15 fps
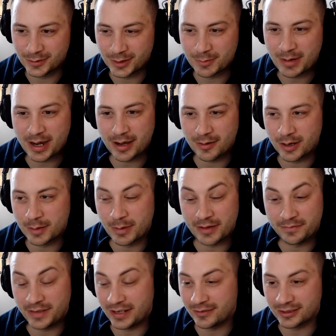One of
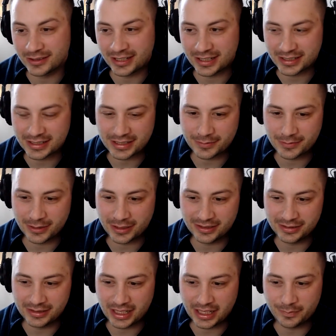my favorite things is
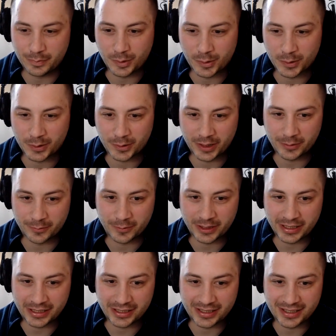when Dave Portnoy
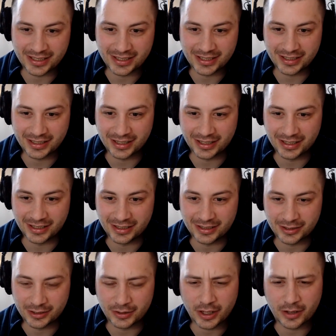reads,
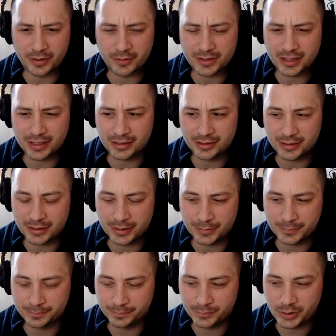it was
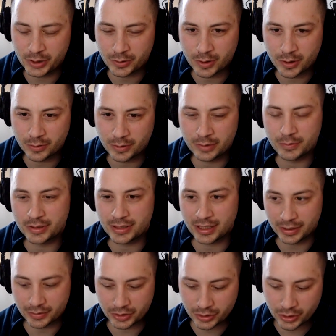on Joe Rogan. I
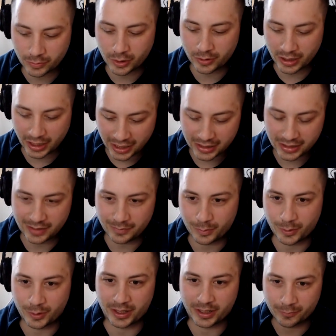think it was Joe Rogan and Dave
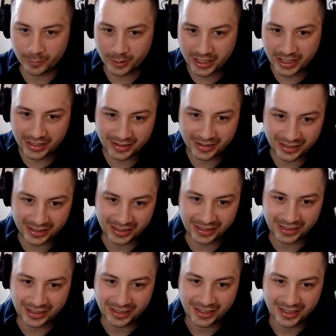Portnoy reading
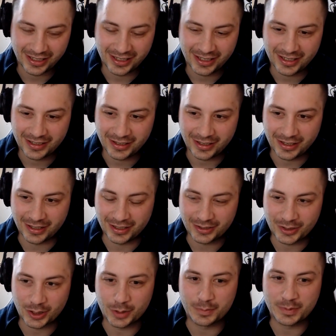the
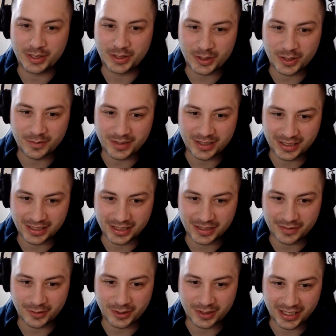terms and
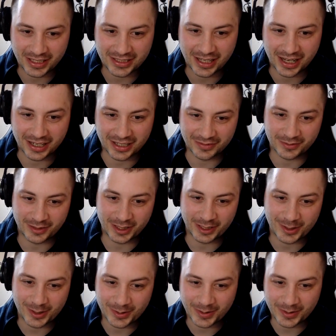services for TikTok of
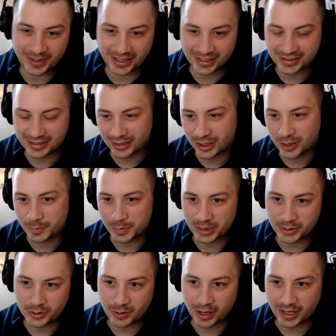like all the things like, oh, we
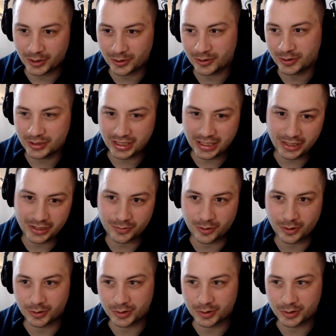can track your keystrokes.